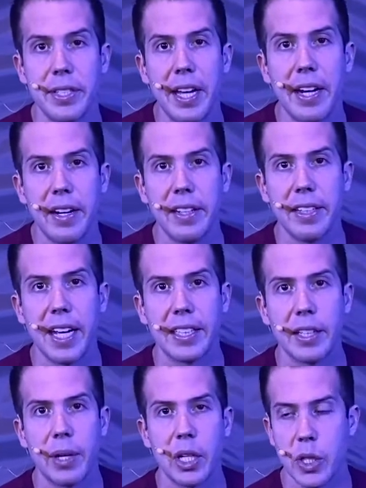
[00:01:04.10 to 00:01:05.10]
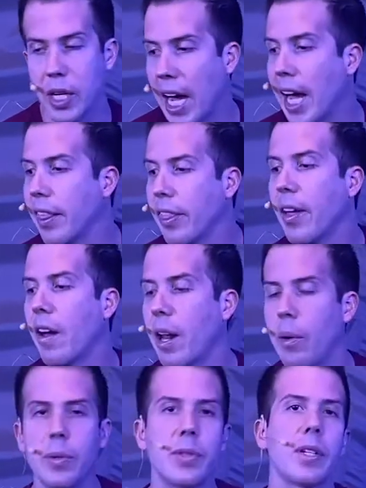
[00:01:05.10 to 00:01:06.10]
headed in that direction. I thought
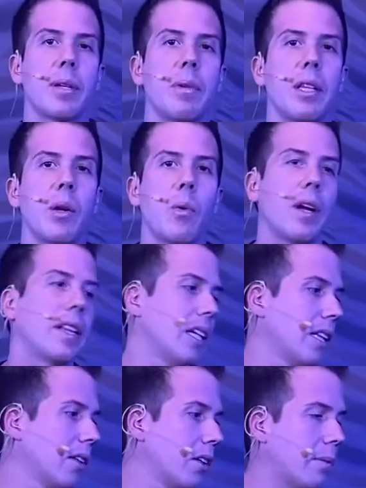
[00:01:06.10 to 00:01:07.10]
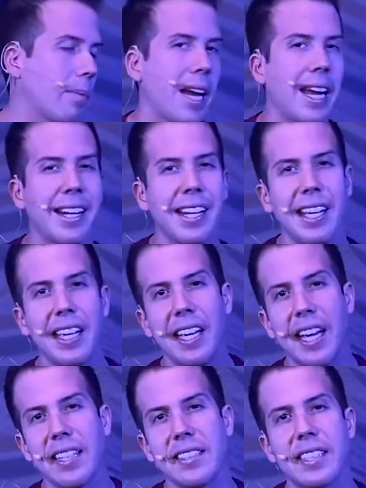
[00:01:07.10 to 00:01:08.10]
I was going to be the one that looked back
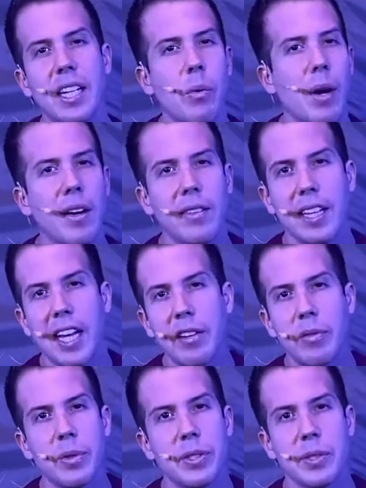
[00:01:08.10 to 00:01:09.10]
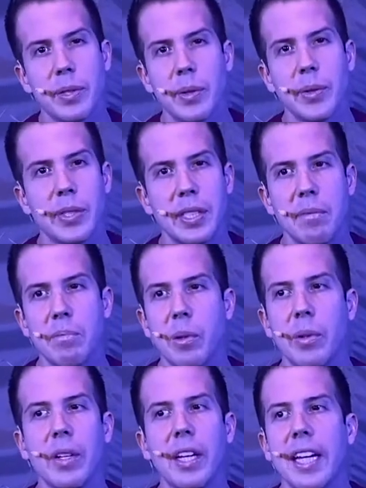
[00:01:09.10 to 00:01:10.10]
and say, wow, life was so
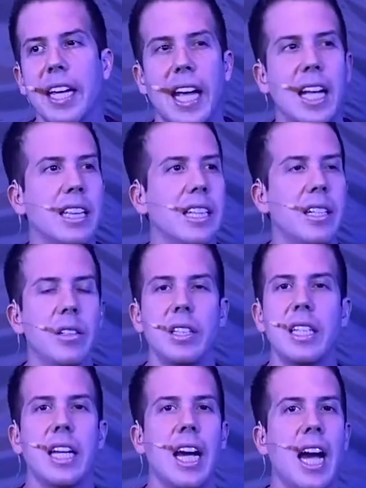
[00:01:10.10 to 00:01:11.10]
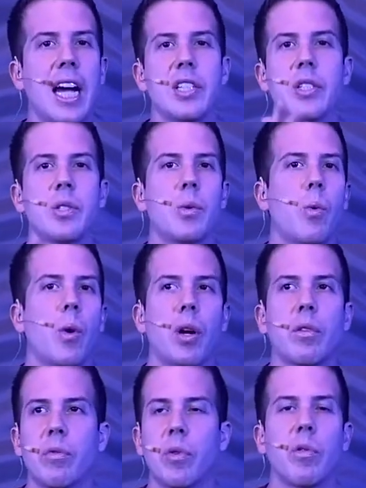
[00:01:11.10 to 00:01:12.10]
simple. And literally, I just
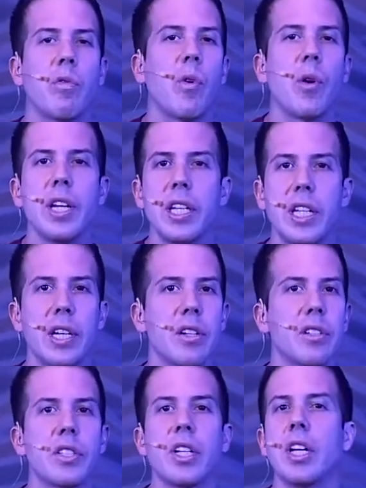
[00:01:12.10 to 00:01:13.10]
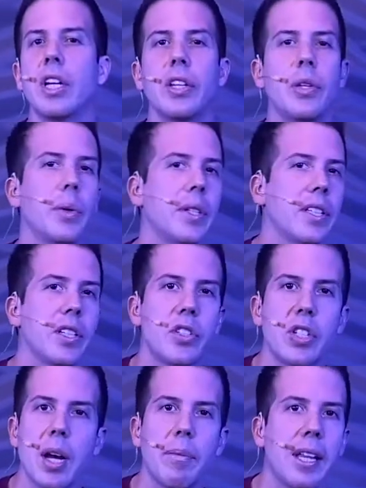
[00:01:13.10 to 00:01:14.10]
worked for 40 years doing this
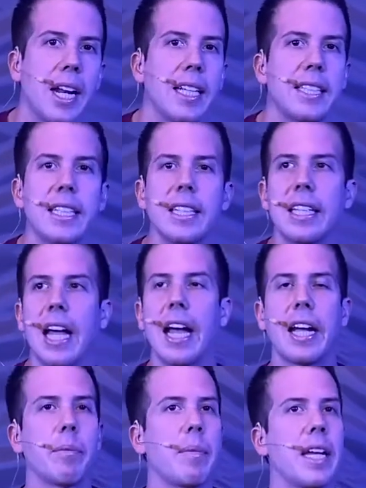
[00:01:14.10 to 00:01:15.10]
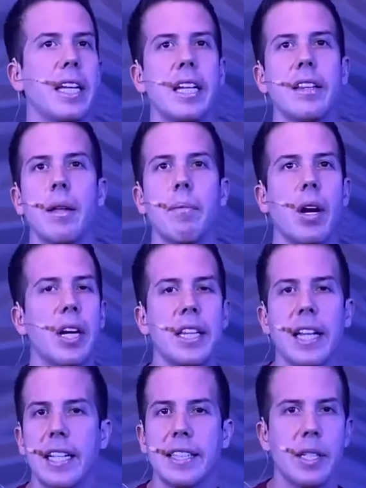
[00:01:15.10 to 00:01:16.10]
job that I didn't like, making the money
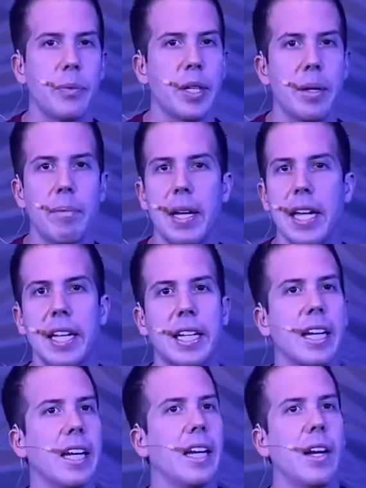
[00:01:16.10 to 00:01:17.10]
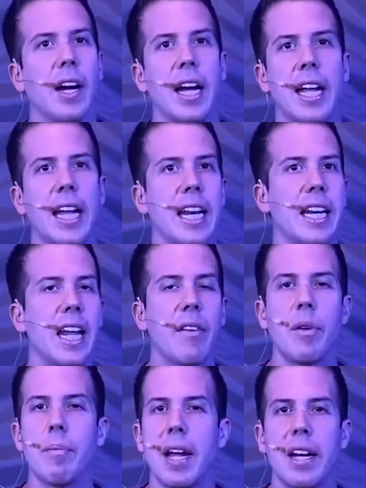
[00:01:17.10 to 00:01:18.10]
that I didn't want to make, uh, and
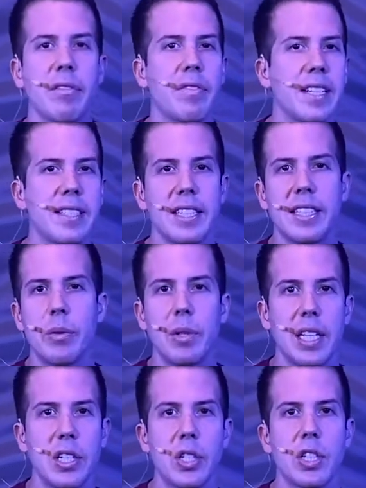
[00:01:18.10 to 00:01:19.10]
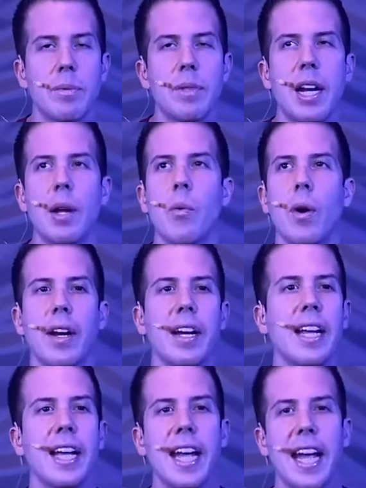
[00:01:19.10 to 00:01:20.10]
never manifested the relationship that I want.
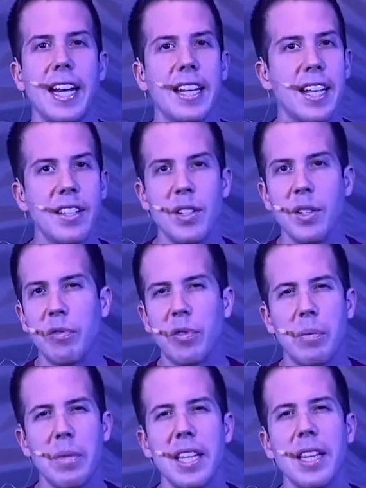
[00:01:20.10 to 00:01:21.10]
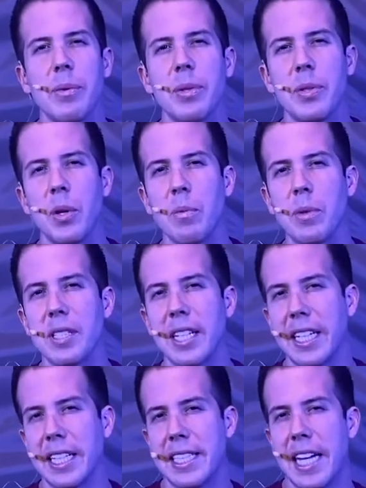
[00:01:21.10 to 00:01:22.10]
And, and, you know, for me, that was almost
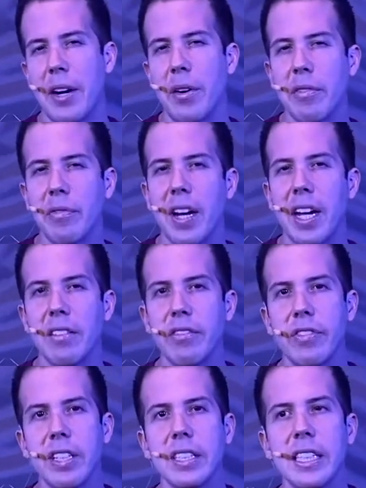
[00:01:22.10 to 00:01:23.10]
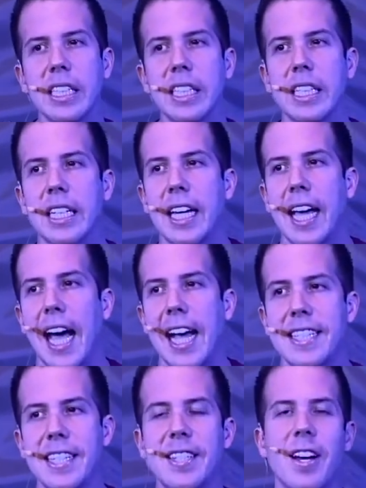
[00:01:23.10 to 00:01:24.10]
like a terrifying feeling.
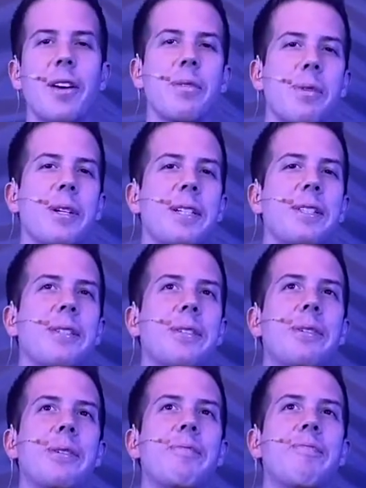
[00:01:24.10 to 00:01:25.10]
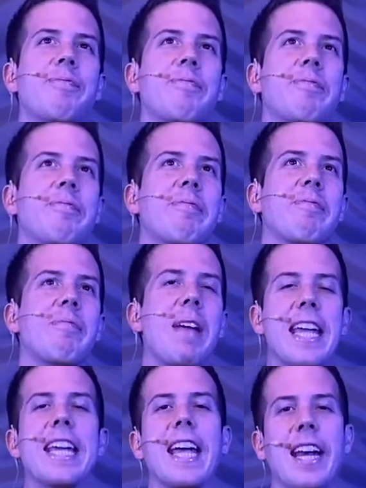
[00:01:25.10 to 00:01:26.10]
I did not want it to
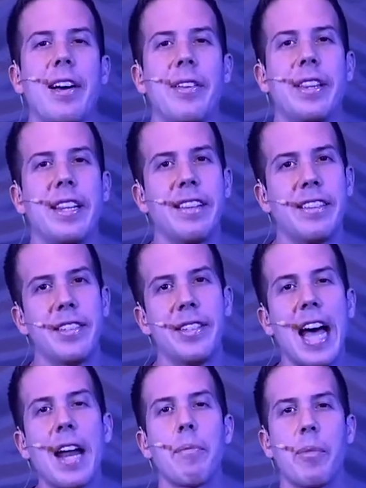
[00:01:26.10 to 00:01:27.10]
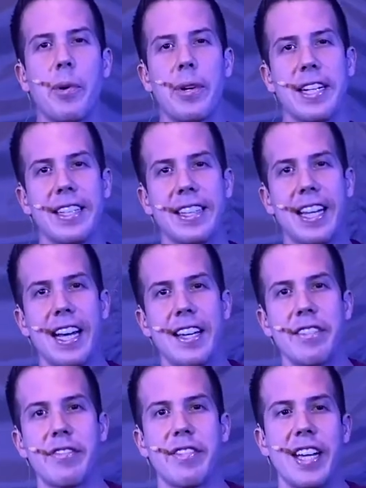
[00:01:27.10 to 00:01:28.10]
make it out to that point in
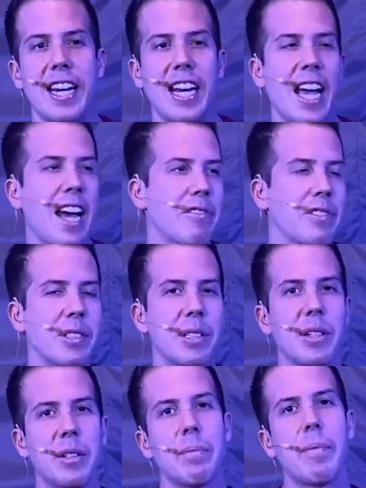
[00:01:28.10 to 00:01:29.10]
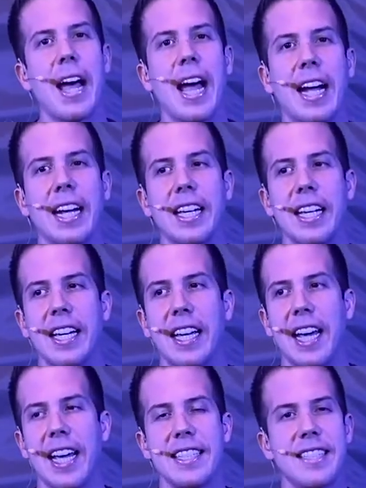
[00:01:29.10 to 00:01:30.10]
life and have to look back
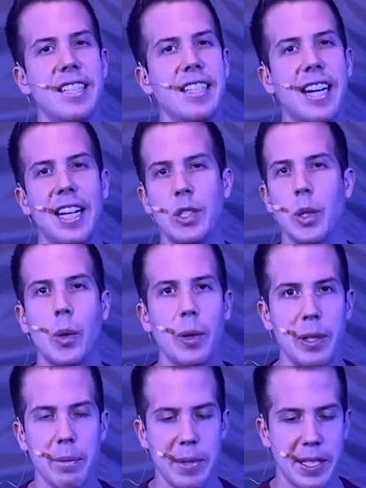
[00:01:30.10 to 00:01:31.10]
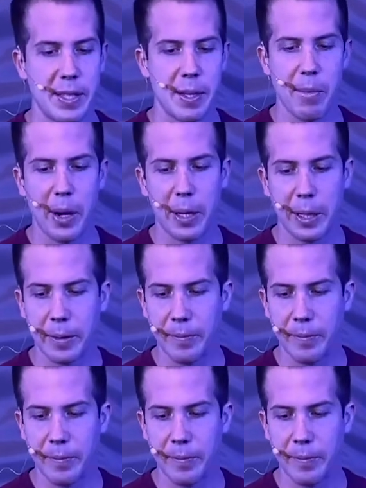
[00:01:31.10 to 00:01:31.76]
and see that I totally missed the mark.